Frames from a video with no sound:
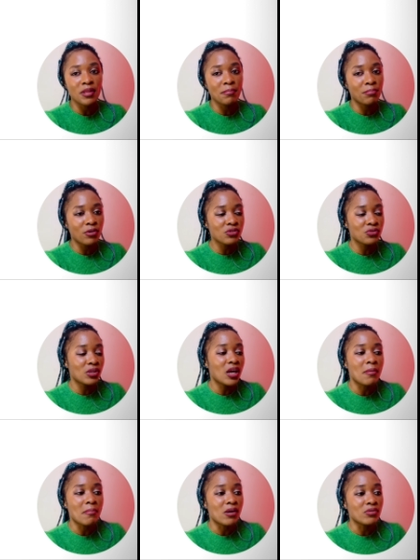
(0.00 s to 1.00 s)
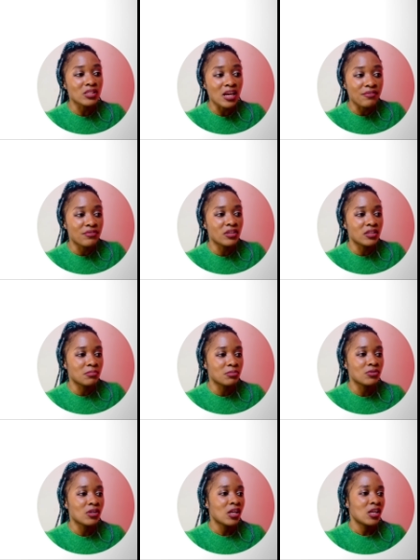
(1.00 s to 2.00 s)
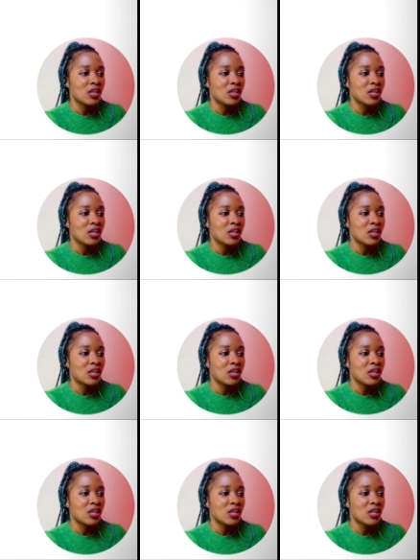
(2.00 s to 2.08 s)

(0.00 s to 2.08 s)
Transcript: bursary amount available.